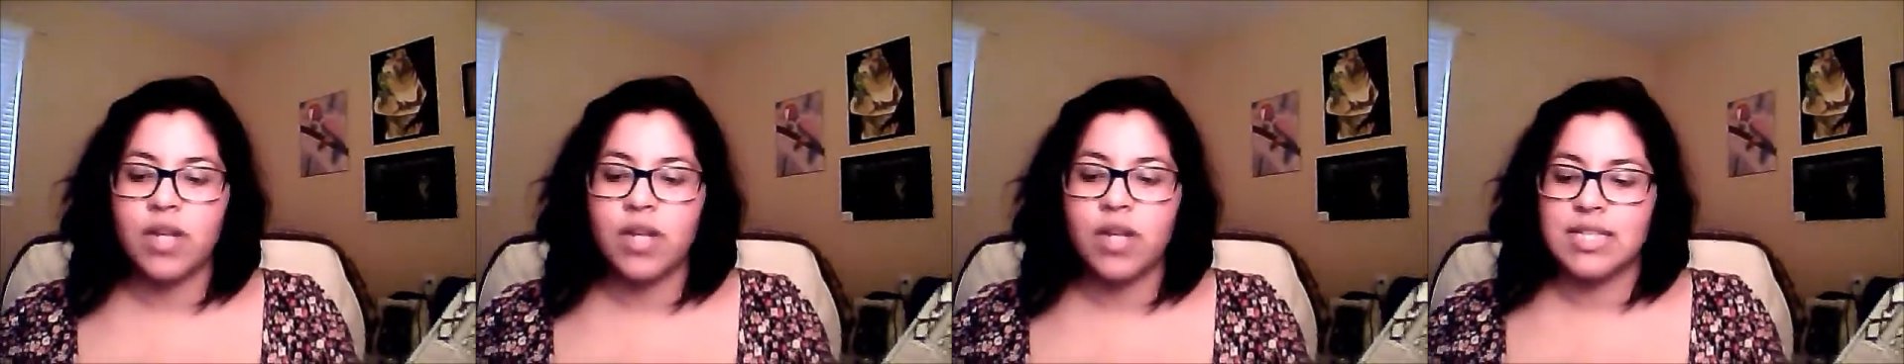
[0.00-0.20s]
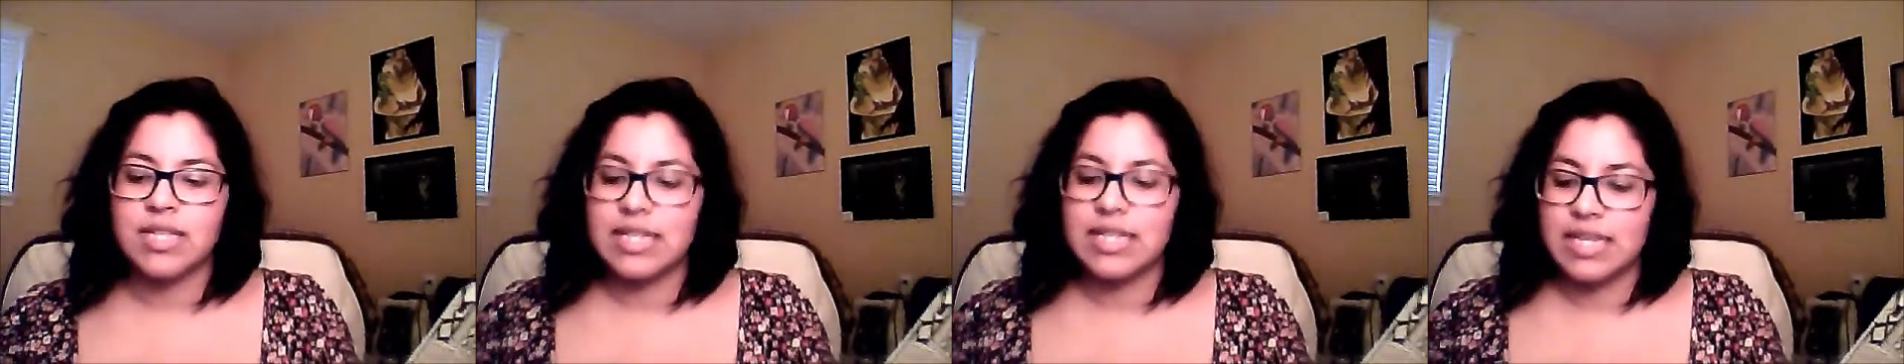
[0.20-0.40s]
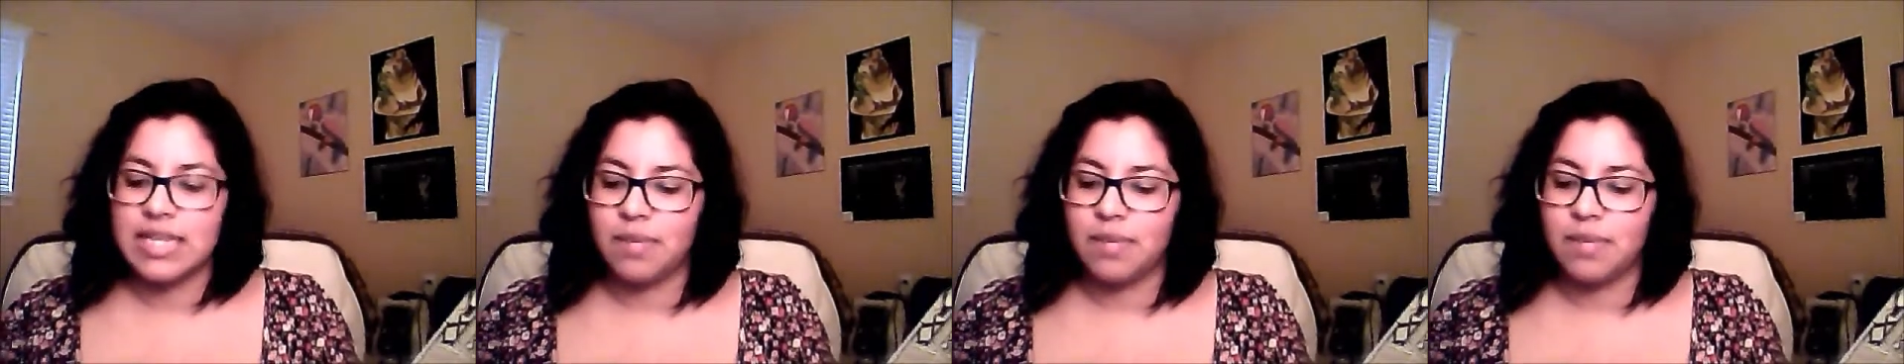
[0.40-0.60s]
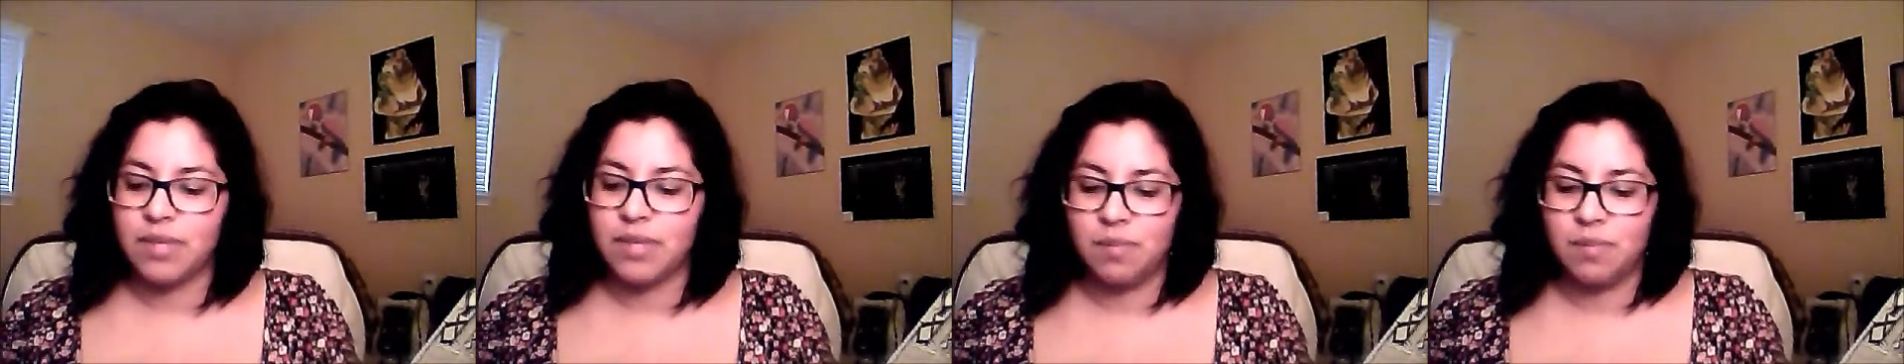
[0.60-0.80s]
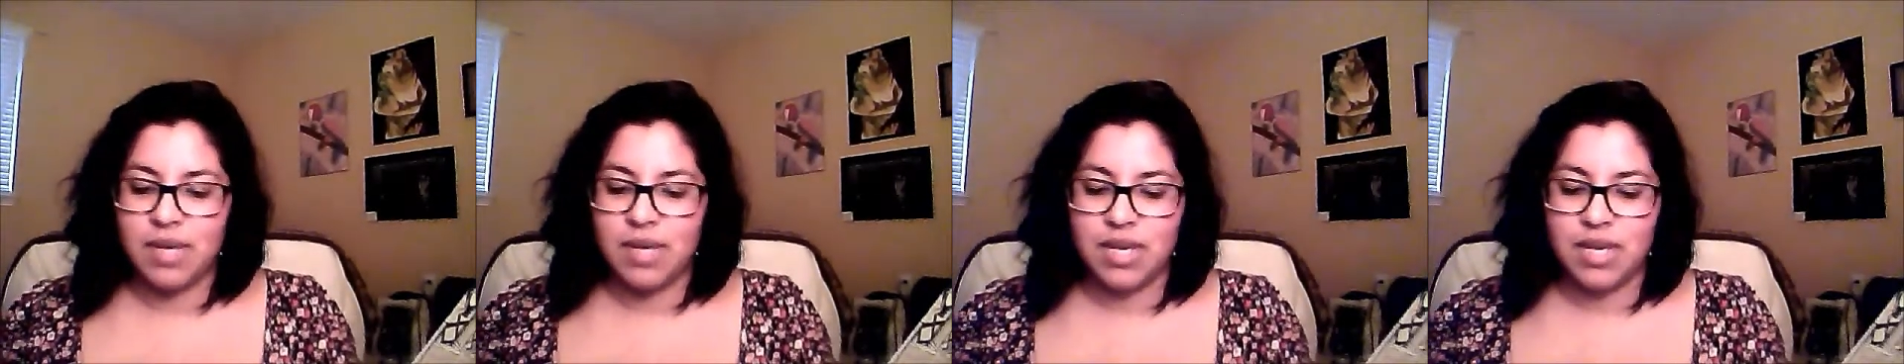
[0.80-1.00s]
sleep to
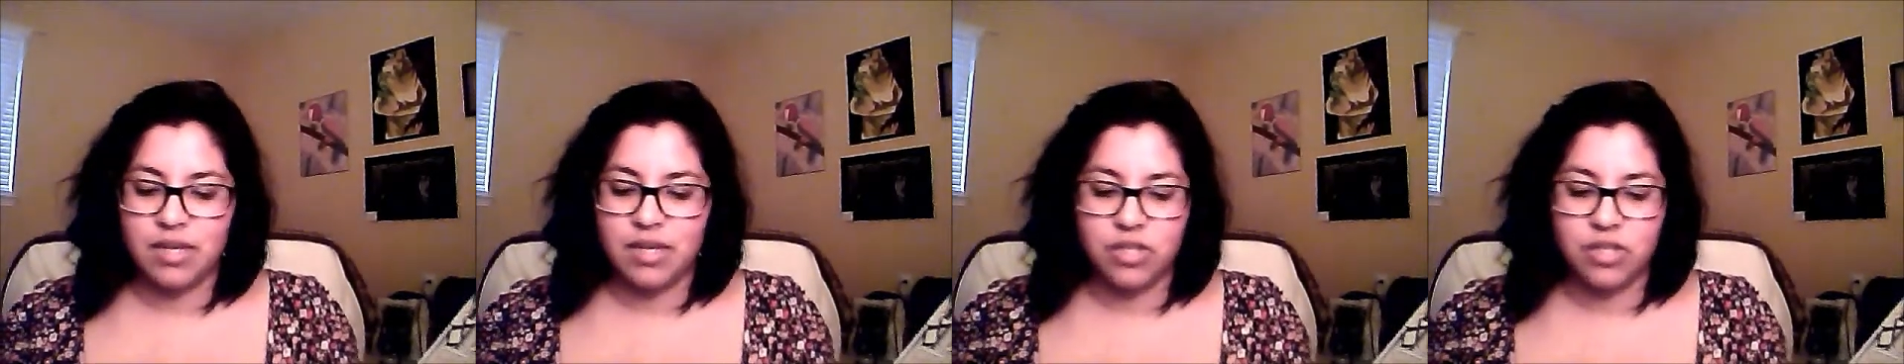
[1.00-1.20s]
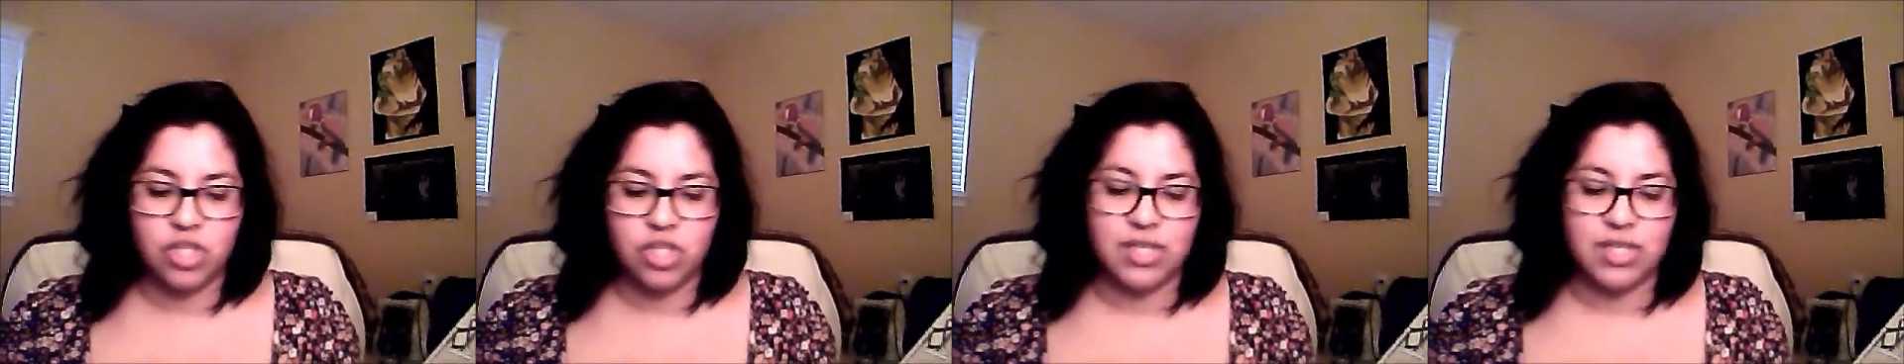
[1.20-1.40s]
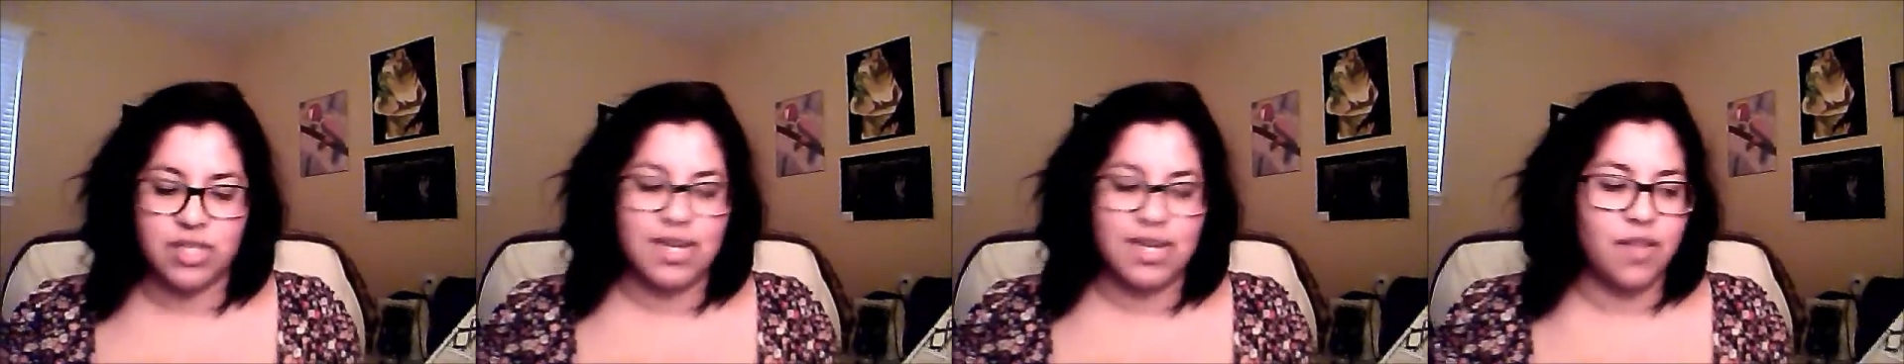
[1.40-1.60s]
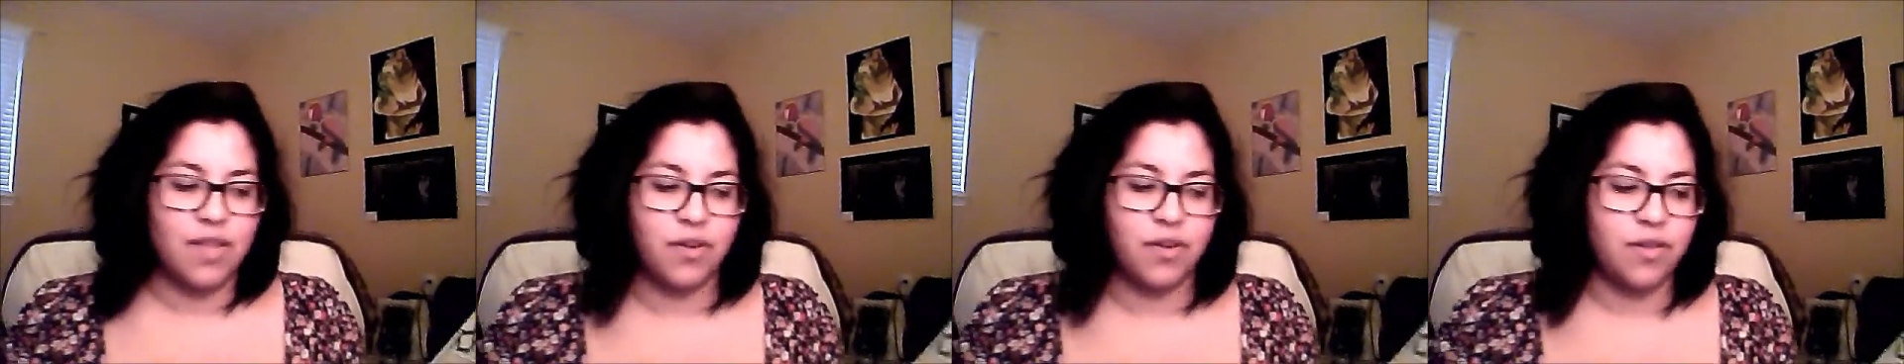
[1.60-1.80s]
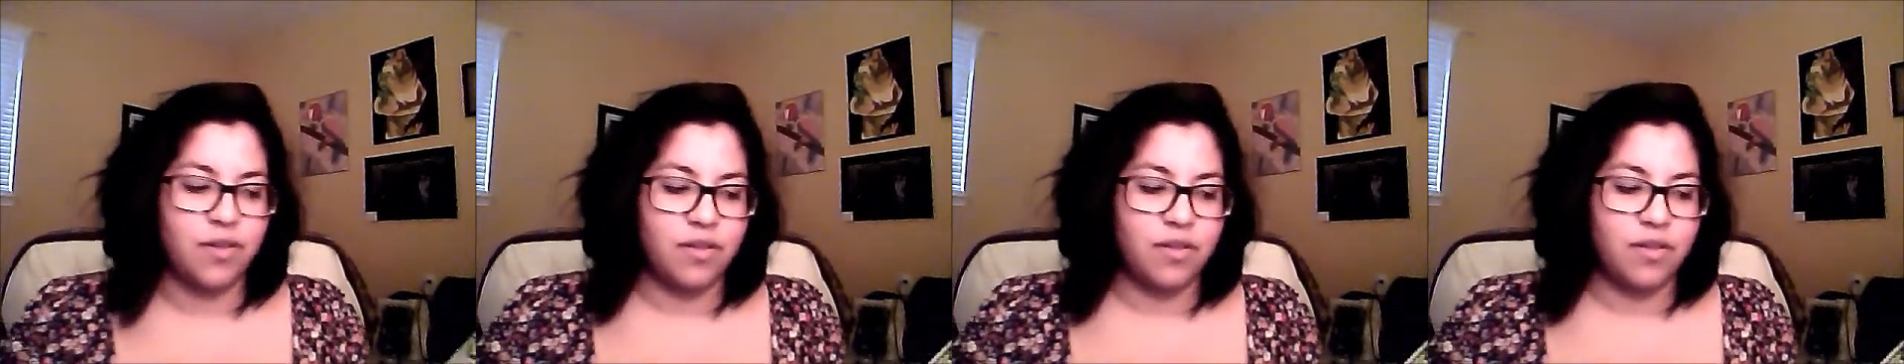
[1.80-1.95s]
be just another,